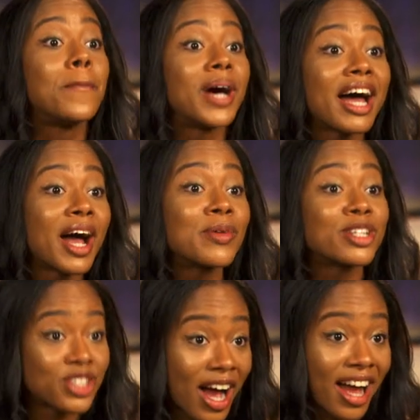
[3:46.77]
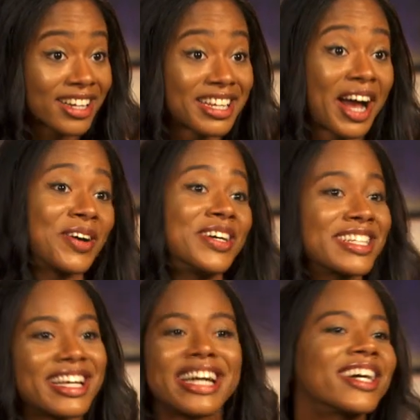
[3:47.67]
but I was shocked. I
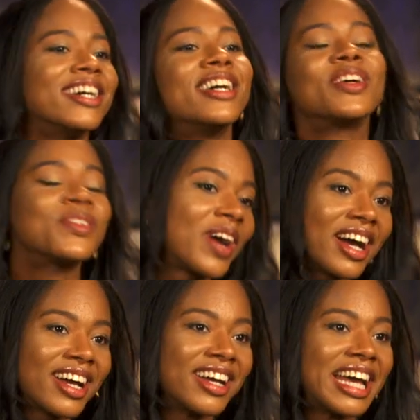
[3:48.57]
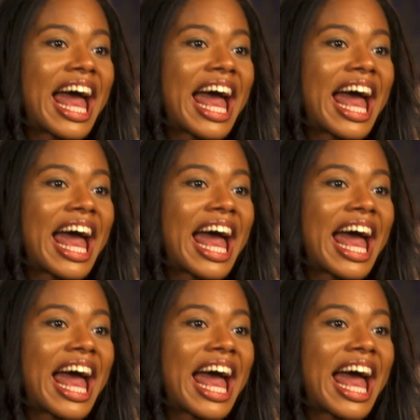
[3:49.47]
was like, what?